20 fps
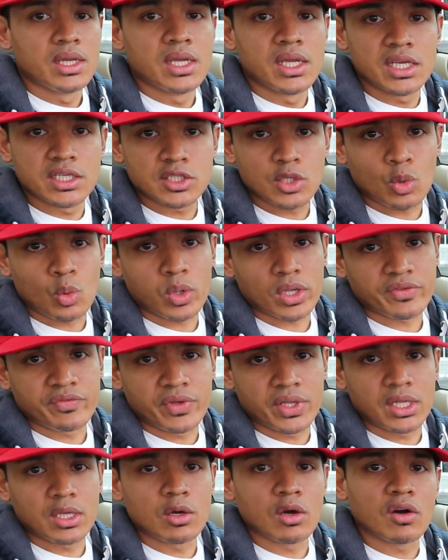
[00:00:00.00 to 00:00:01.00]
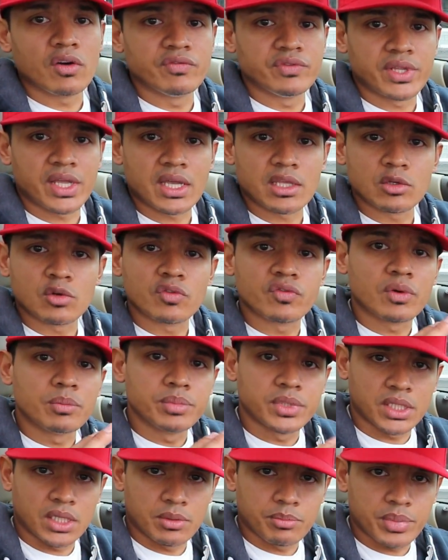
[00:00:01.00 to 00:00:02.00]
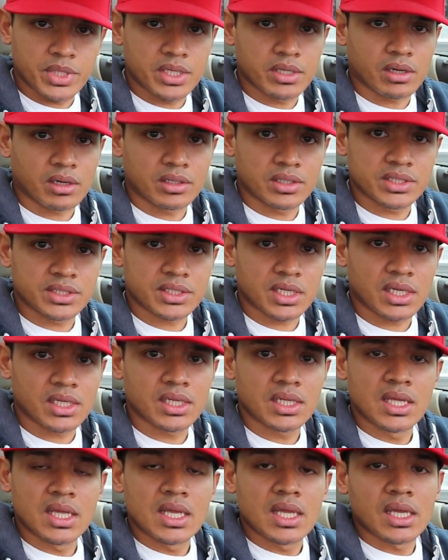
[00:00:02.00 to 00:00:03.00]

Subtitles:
Here's a quick video of Daniel from DMP Car Design